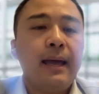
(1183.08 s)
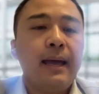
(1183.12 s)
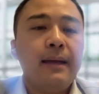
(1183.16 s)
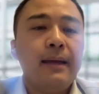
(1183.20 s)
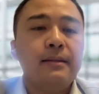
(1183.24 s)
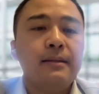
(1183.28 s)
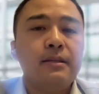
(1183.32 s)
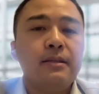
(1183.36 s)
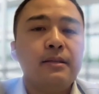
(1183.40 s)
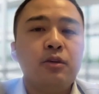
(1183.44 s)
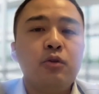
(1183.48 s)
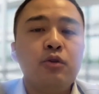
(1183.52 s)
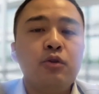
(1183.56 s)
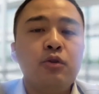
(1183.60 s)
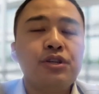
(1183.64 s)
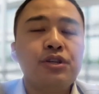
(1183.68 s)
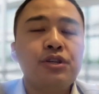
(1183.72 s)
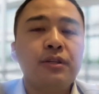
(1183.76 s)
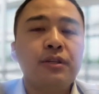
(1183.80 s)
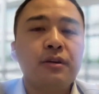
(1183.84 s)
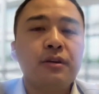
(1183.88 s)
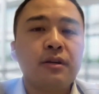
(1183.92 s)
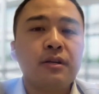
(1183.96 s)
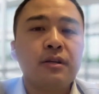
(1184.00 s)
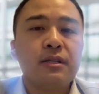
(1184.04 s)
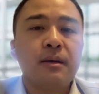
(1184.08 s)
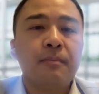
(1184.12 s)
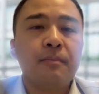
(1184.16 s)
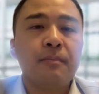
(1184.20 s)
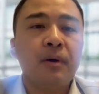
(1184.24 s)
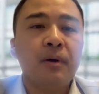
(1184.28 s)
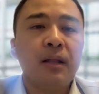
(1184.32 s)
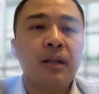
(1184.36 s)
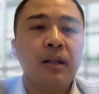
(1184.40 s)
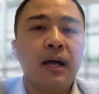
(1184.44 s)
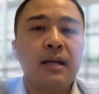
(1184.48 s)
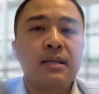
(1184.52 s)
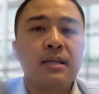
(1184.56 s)
And usually there is a
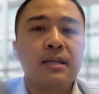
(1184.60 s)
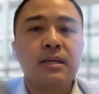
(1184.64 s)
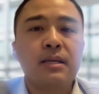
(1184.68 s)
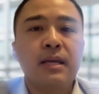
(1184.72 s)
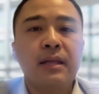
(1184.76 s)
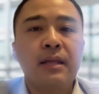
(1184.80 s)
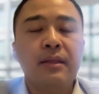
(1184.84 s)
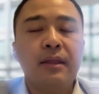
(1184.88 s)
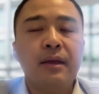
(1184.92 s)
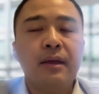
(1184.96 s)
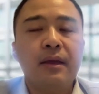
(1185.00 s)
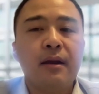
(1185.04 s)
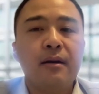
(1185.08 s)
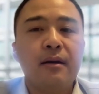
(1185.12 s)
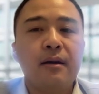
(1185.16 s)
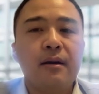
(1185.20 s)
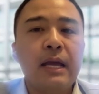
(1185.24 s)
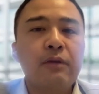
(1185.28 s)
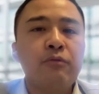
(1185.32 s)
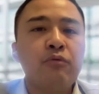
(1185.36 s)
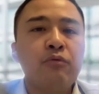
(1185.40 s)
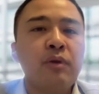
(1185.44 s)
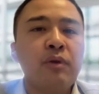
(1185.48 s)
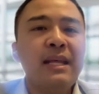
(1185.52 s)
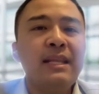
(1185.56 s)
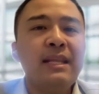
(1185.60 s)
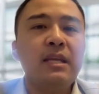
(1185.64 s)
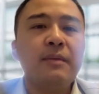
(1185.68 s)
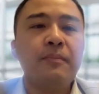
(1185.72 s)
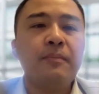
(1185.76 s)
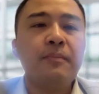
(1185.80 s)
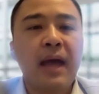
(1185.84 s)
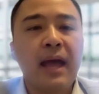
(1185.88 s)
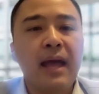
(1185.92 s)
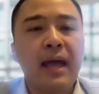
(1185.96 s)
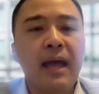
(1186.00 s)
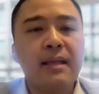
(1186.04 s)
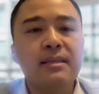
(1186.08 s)
plus in there. It really
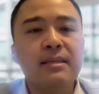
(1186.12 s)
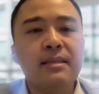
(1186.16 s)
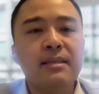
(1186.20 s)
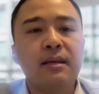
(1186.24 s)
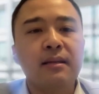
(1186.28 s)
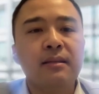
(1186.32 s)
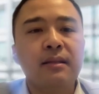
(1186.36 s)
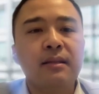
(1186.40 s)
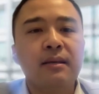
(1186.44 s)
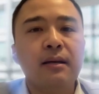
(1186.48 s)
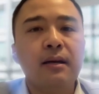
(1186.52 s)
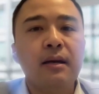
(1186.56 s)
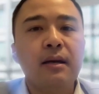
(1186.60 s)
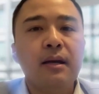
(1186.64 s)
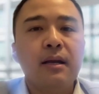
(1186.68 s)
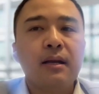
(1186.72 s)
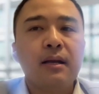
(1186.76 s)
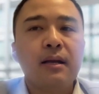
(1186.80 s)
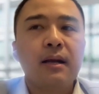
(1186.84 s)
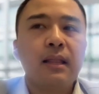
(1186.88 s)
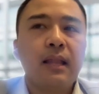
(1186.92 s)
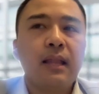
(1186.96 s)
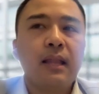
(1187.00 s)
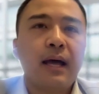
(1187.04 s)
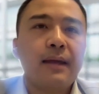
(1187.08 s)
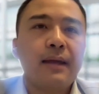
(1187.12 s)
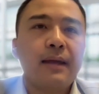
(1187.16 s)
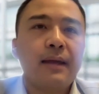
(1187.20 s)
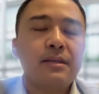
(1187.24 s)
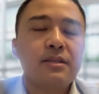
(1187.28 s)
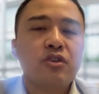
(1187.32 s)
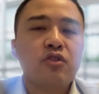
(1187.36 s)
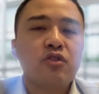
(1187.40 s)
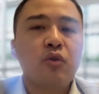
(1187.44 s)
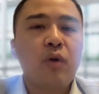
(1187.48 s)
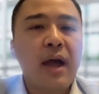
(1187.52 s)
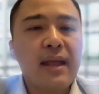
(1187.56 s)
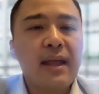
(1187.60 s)
depends on the
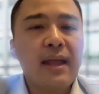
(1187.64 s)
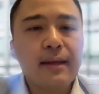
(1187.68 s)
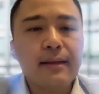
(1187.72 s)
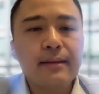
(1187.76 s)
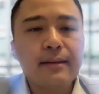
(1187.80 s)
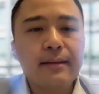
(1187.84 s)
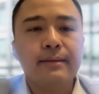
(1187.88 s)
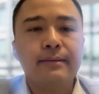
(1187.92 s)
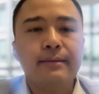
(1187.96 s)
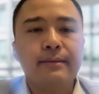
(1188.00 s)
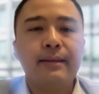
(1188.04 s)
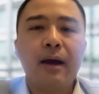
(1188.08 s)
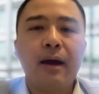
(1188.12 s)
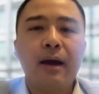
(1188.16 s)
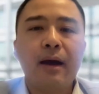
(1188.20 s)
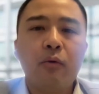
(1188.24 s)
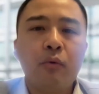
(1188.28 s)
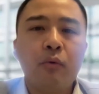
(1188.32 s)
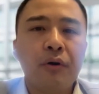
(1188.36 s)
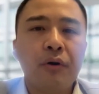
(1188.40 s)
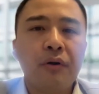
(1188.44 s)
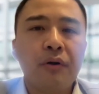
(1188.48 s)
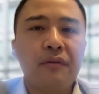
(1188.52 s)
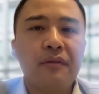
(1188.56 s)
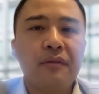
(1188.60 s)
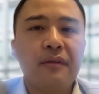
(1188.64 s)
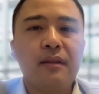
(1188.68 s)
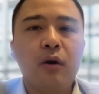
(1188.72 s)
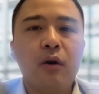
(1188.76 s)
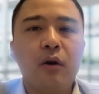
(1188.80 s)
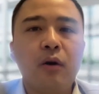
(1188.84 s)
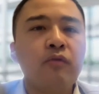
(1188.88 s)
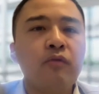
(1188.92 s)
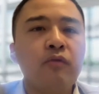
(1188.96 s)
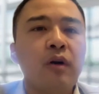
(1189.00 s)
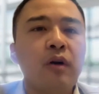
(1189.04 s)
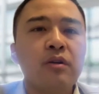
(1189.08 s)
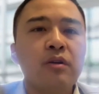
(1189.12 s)
client's credit, net worth, and
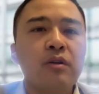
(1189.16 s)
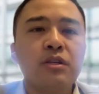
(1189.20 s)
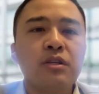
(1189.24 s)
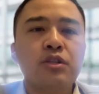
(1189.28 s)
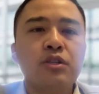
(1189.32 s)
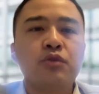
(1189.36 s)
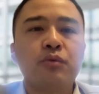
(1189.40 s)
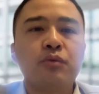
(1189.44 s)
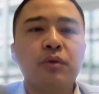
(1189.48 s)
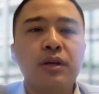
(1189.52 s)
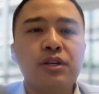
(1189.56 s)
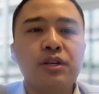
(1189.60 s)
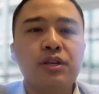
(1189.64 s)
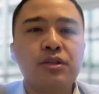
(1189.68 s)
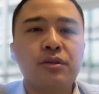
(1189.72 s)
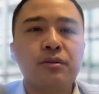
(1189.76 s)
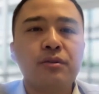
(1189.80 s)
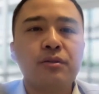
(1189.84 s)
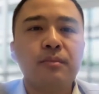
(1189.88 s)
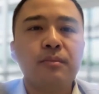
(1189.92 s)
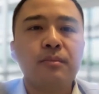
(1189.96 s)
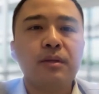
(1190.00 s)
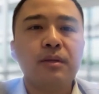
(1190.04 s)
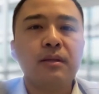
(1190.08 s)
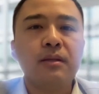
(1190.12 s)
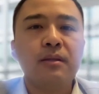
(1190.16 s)
overall situation.